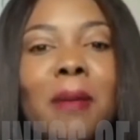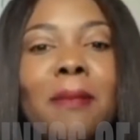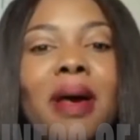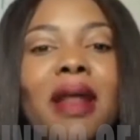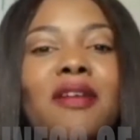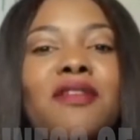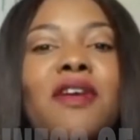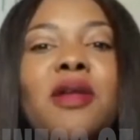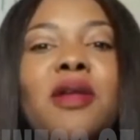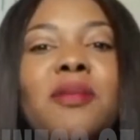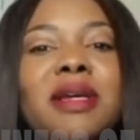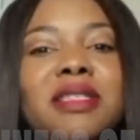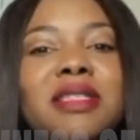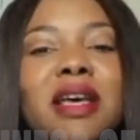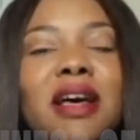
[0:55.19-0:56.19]
but I found
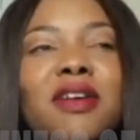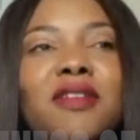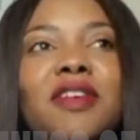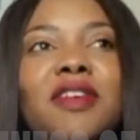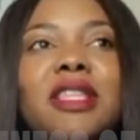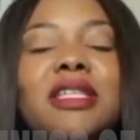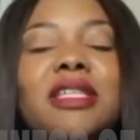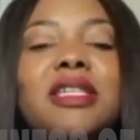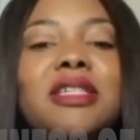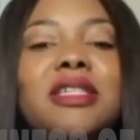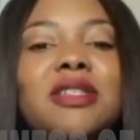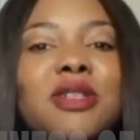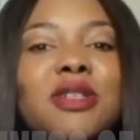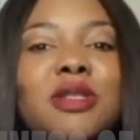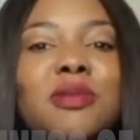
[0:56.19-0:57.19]
myself in the
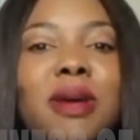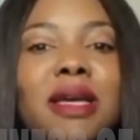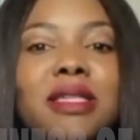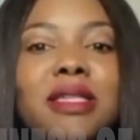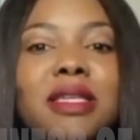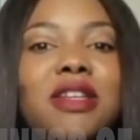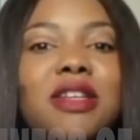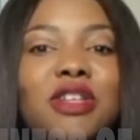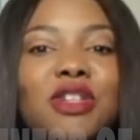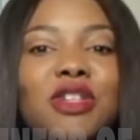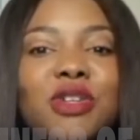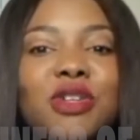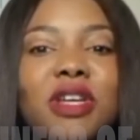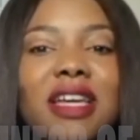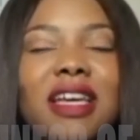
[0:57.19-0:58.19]
digital space
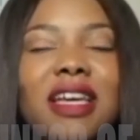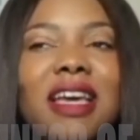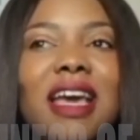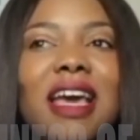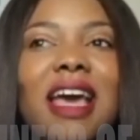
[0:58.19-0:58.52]
industry.